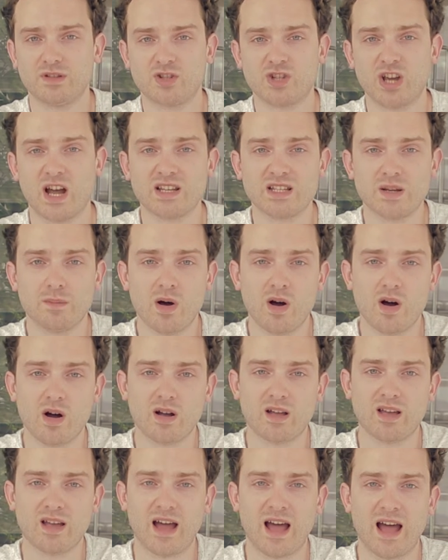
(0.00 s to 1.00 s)
chat to
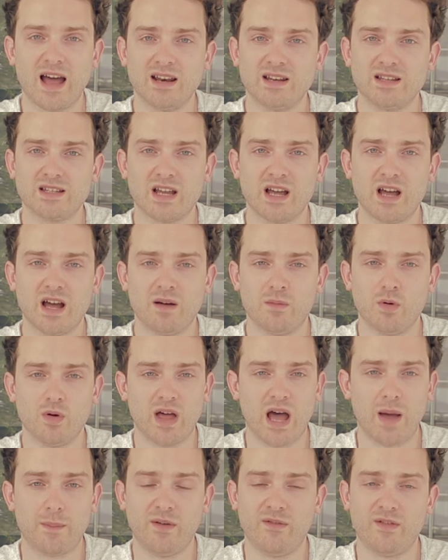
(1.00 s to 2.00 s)
Mark and I'm more
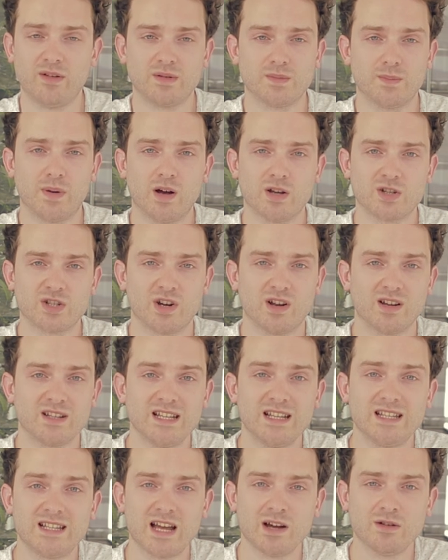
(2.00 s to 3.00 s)
than happy for him to pass on our
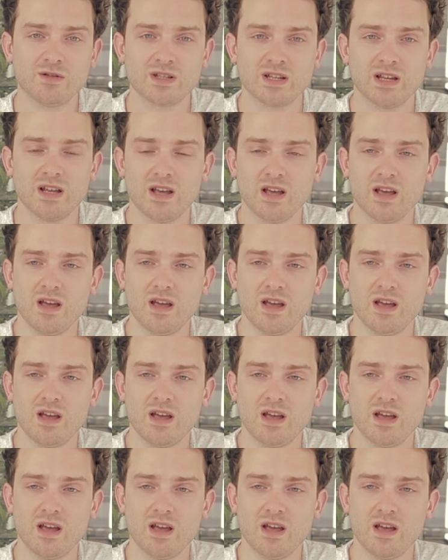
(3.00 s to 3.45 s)
details.